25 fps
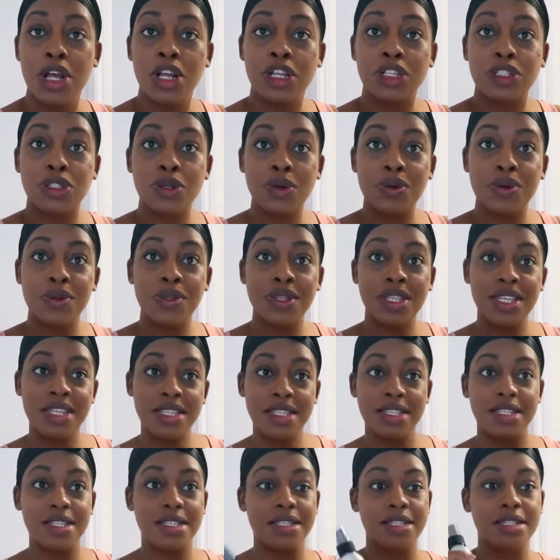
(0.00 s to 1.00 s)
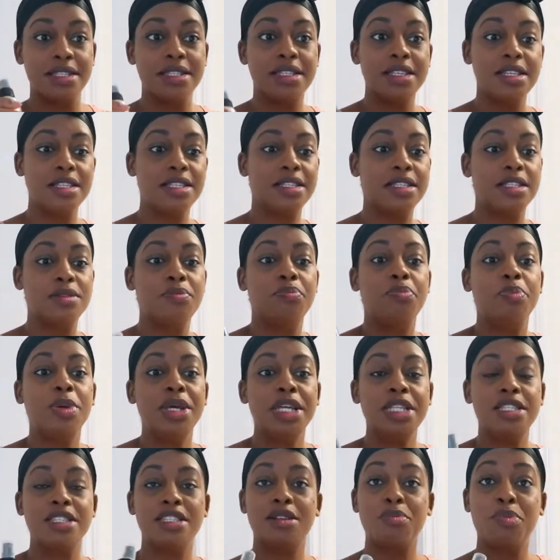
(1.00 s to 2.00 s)
So this
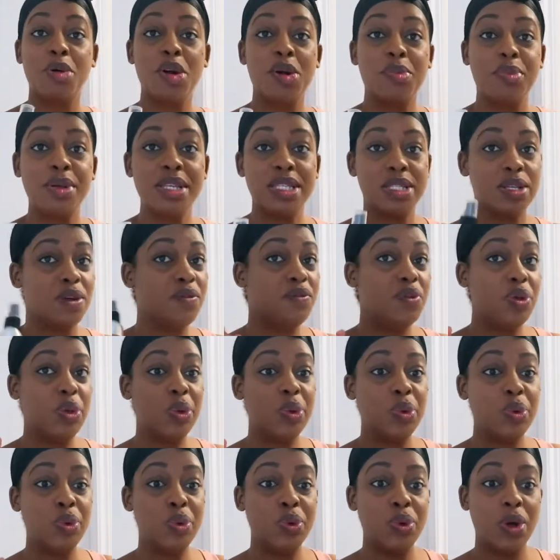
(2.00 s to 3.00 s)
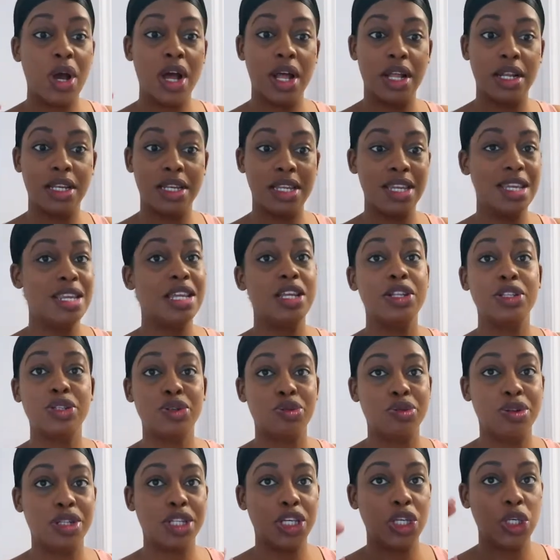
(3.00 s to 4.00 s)
beats the purpose of you needing
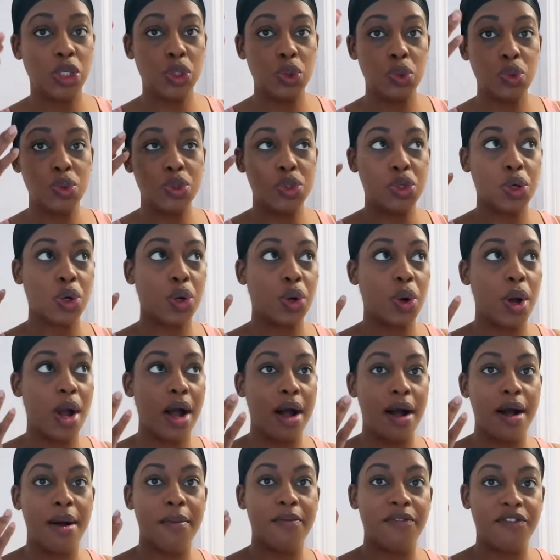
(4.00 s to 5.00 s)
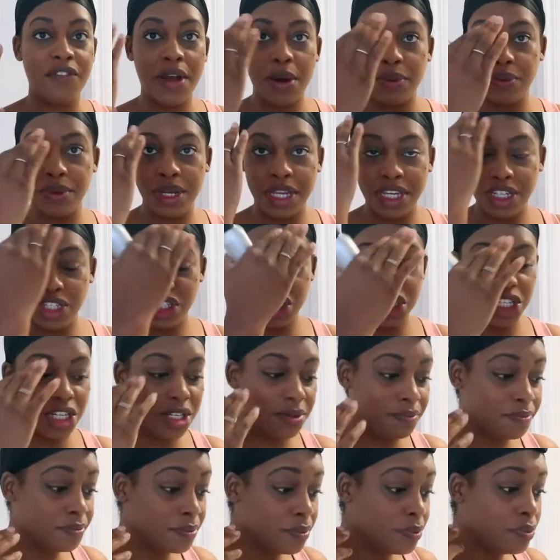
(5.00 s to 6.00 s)
to really use your
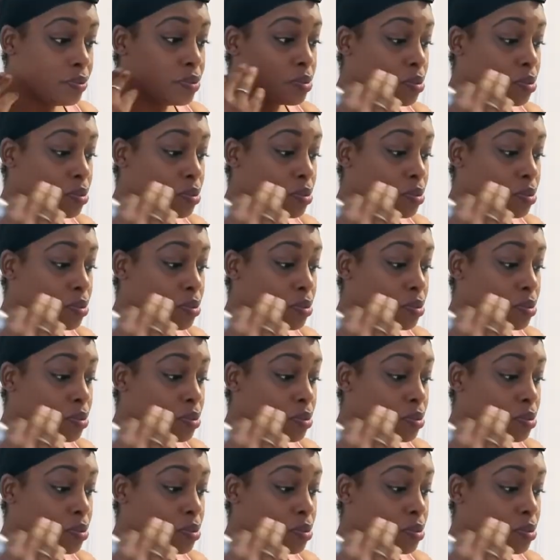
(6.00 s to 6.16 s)
foundation